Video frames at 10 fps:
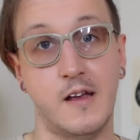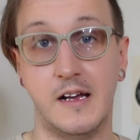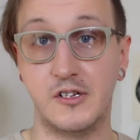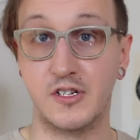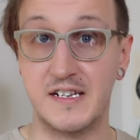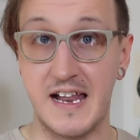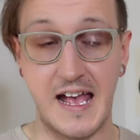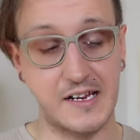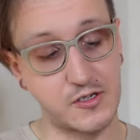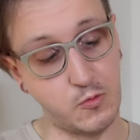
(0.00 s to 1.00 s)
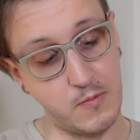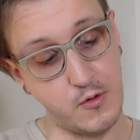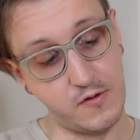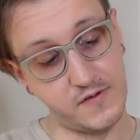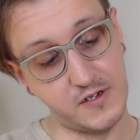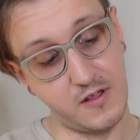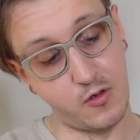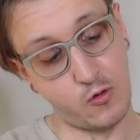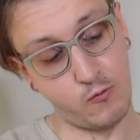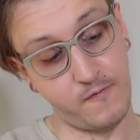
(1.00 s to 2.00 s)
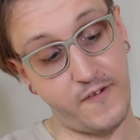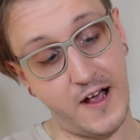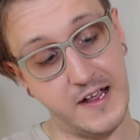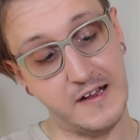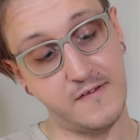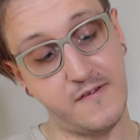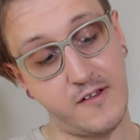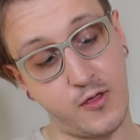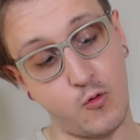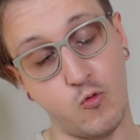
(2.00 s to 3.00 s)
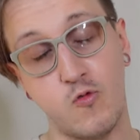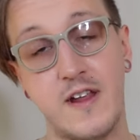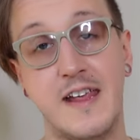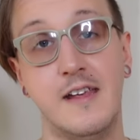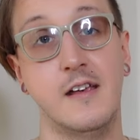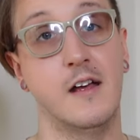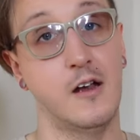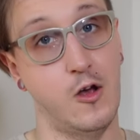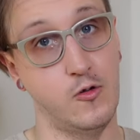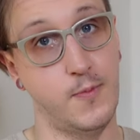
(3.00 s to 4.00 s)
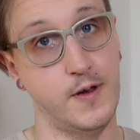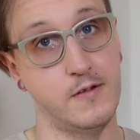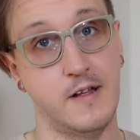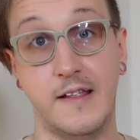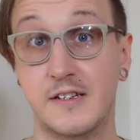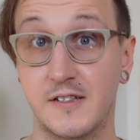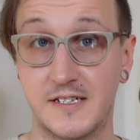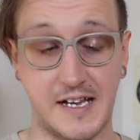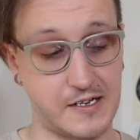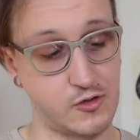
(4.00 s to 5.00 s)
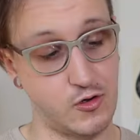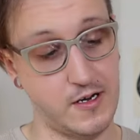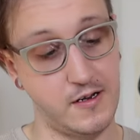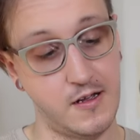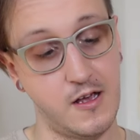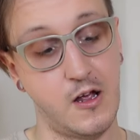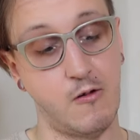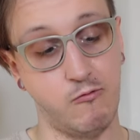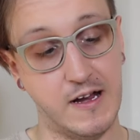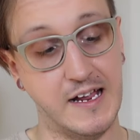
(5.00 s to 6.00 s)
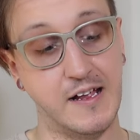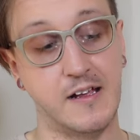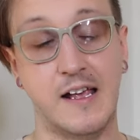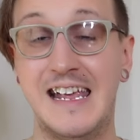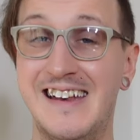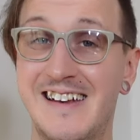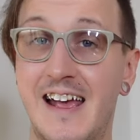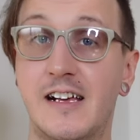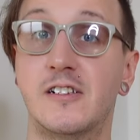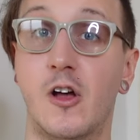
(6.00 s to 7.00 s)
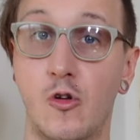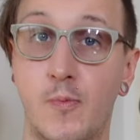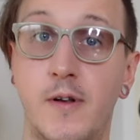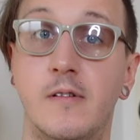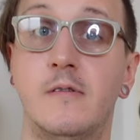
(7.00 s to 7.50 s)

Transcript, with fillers: It's just next we move to th- five, three, and open, and that's on the second string ring index open.